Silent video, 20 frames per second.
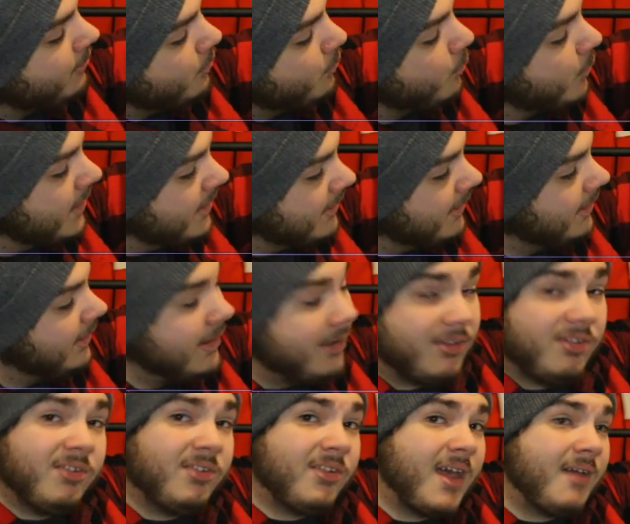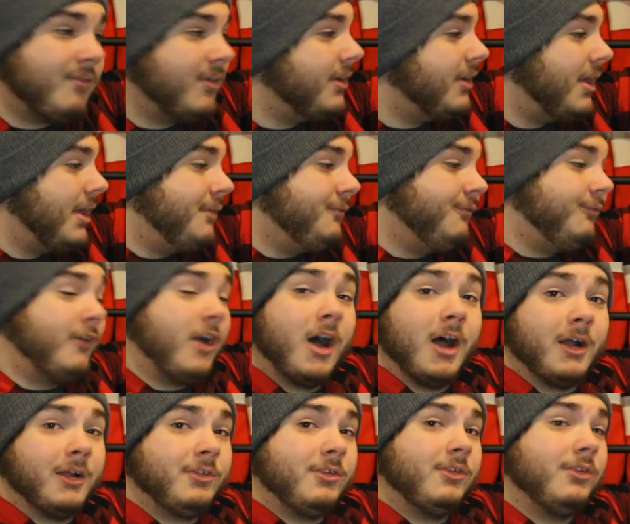So Whitney is 7 and
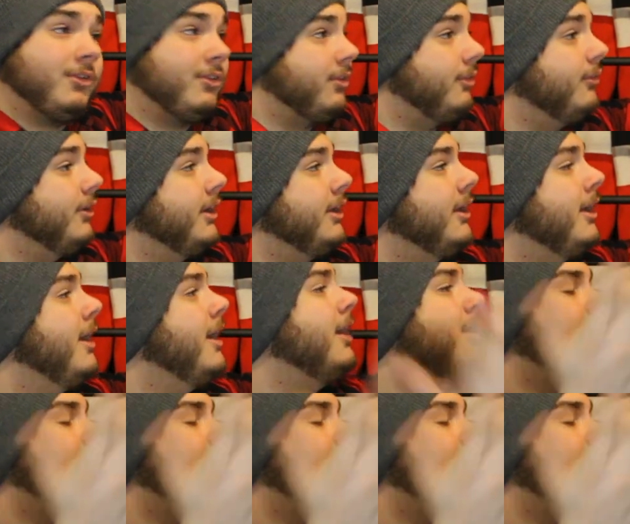Fox is 3.